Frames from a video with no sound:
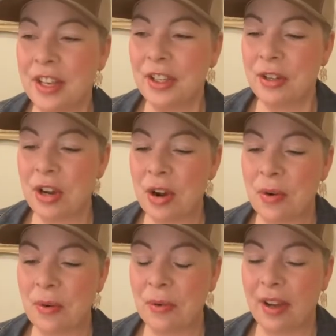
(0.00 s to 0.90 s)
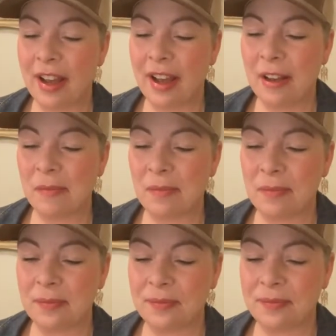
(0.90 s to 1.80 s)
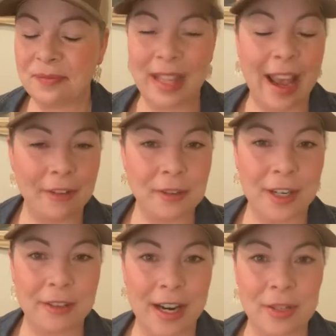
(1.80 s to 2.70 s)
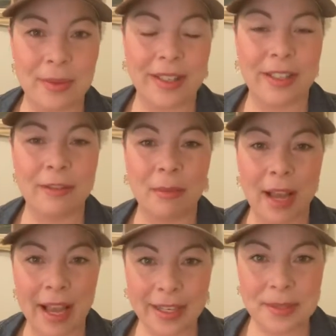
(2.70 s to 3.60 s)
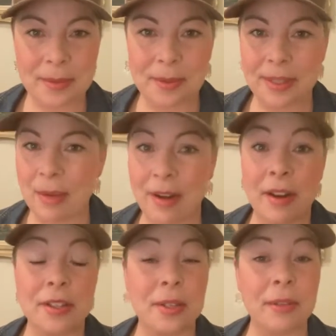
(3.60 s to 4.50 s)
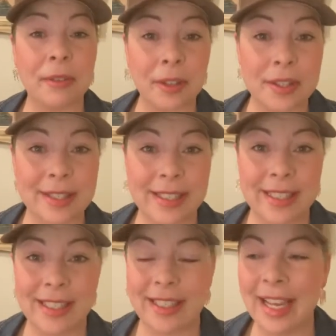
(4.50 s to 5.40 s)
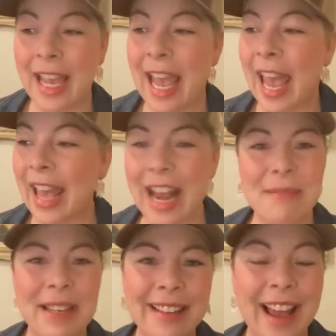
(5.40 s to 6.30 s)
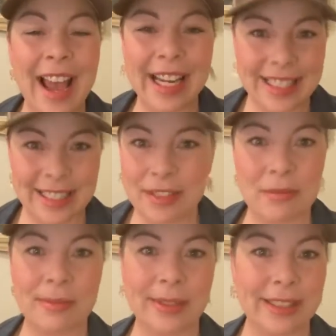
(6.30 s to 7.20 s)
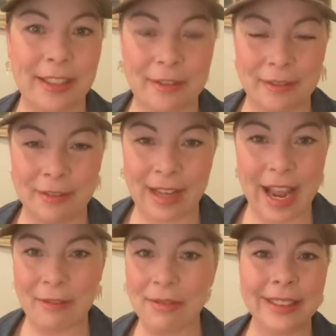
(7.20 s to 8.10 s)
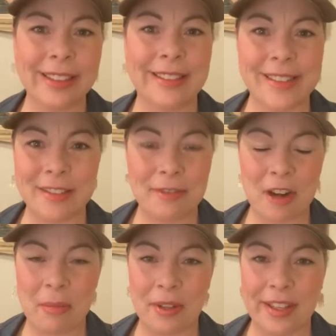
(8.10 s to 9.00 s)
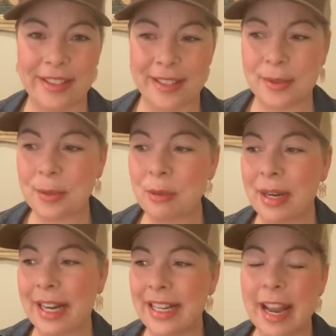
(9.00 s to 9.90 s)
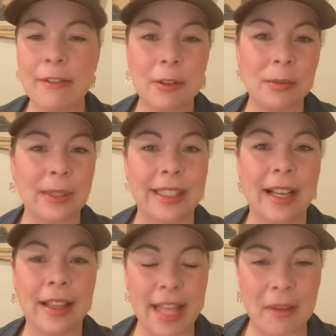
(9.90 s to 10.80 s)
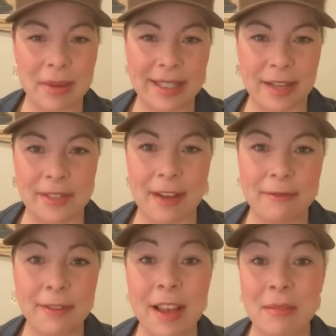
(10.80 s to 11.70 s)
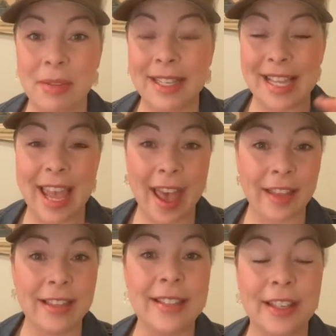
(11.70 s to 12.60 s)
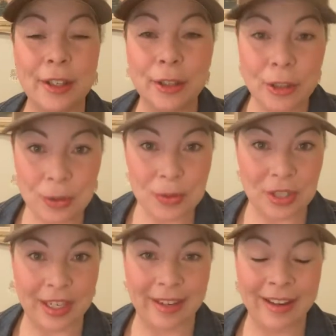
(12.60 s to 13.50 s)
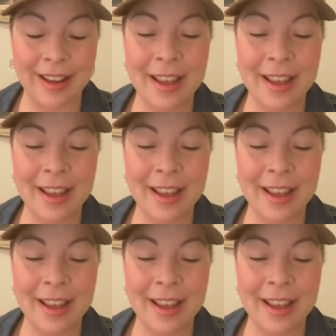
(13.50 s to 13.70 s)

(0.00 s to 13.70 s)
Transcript: You know, um, after I graduated from high school, I went on to university. And I mean, I did really, I really did phenomenal things in school, but I never really allowed myself to have fun because I had this conclusion